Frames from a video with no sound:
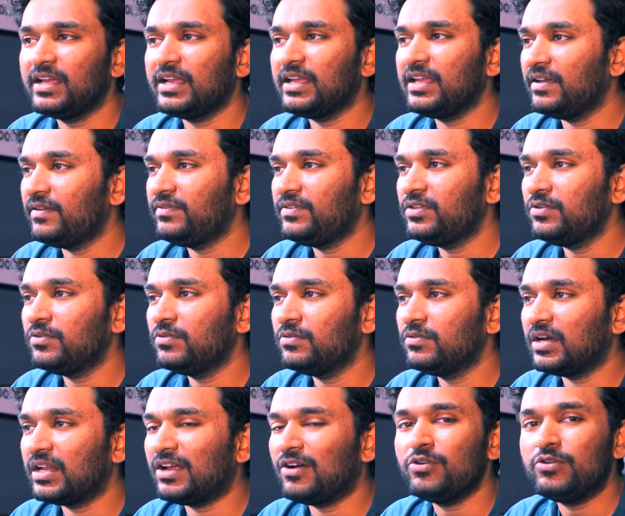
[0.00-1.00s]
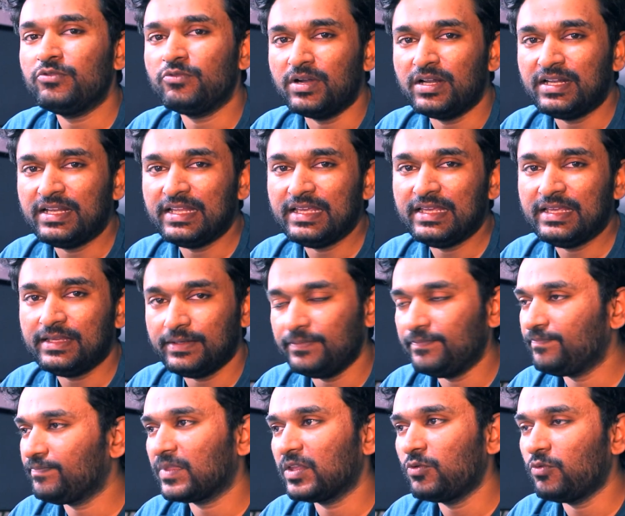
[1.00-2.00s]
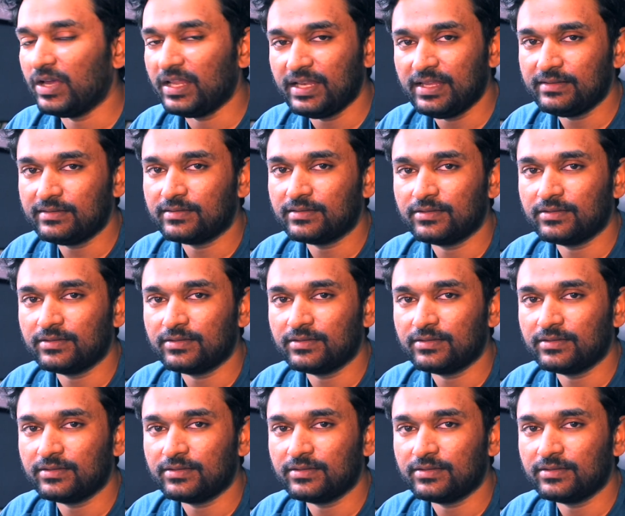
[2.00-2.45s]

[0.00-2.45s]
gives you around 20 queries.